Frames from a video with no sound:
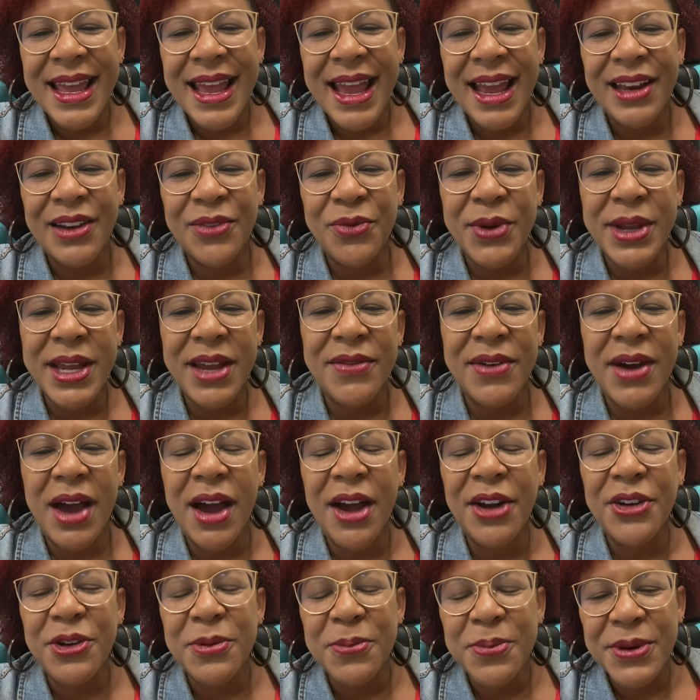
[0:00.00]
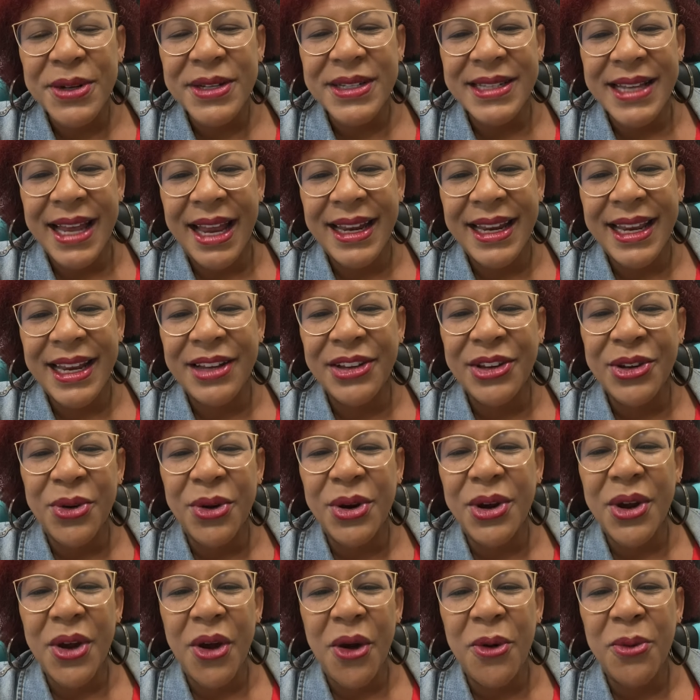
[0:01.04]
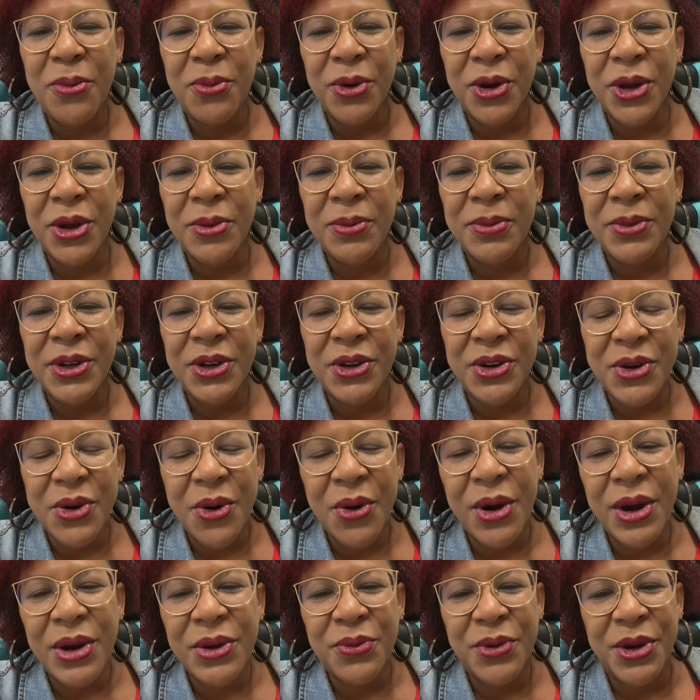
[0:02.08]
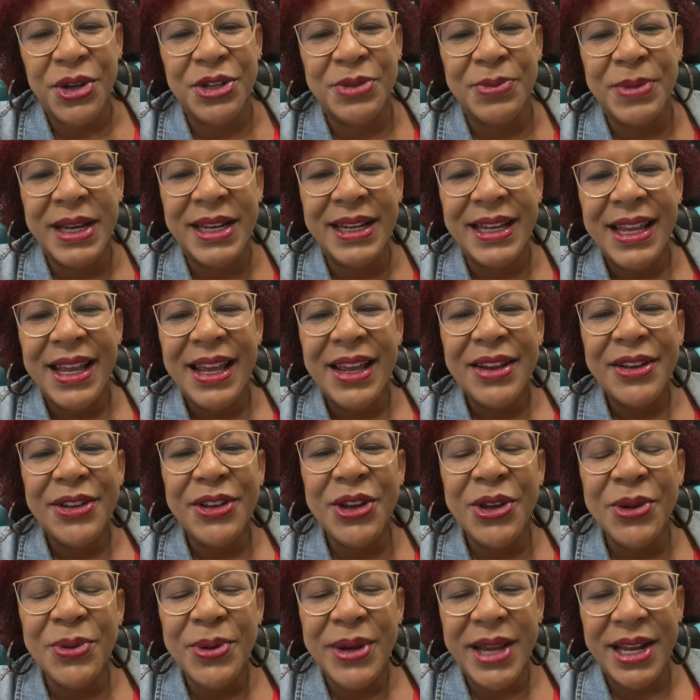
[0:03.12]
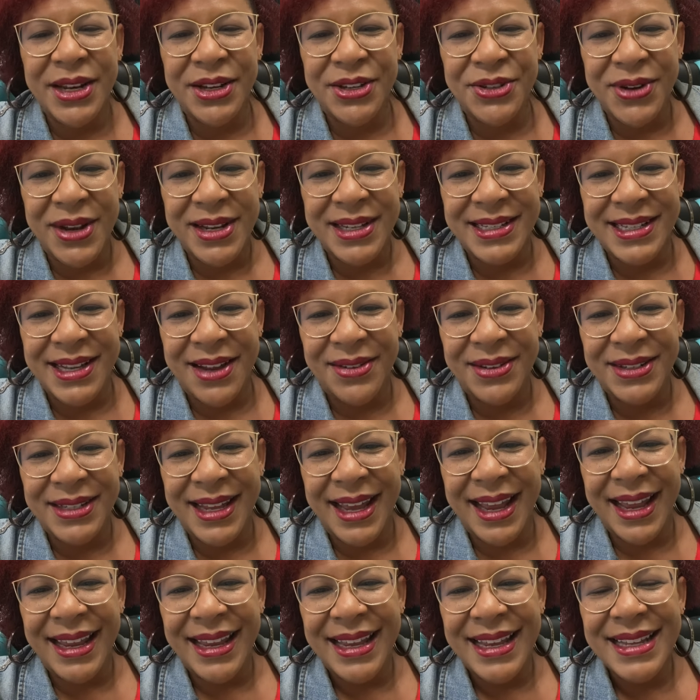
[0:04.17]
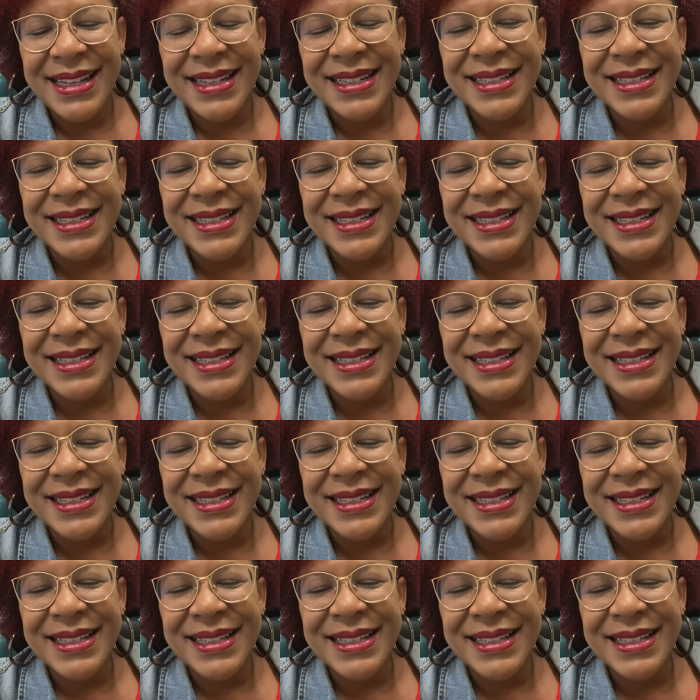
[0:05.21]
And if we have 100% in your homeroom, your core enrichment, you will get a dress down day.